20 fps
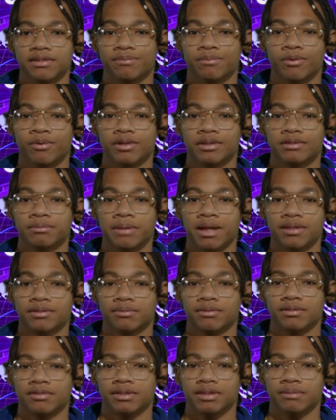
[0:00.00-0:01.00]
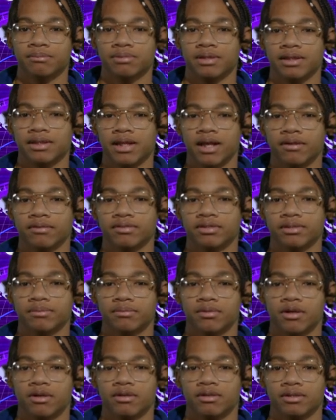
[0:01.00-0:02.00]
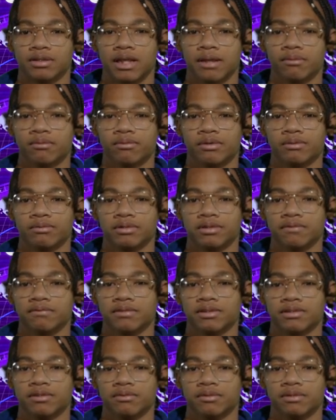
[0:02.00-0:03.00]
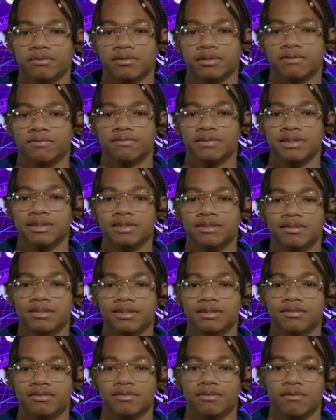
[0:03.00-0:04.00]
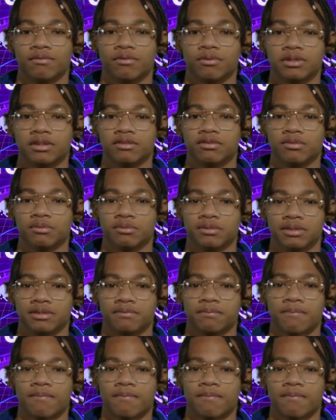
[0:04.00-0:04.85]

boys basketball team played Galveston ball and came away with the victory with 56 to 42 win.